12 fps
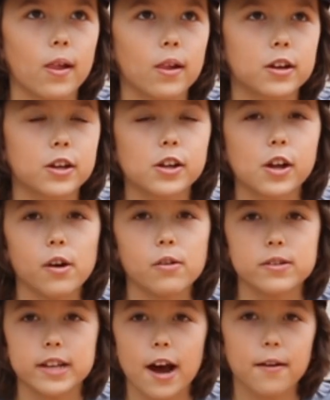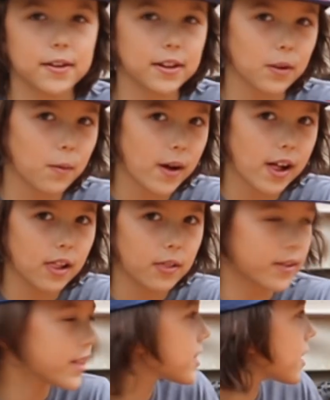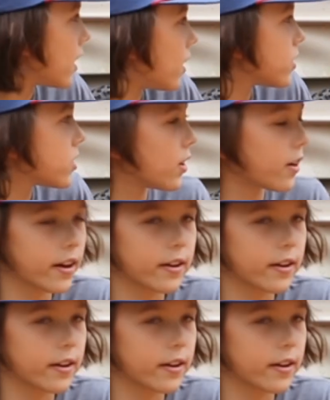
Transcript: could go downhill well. This can also go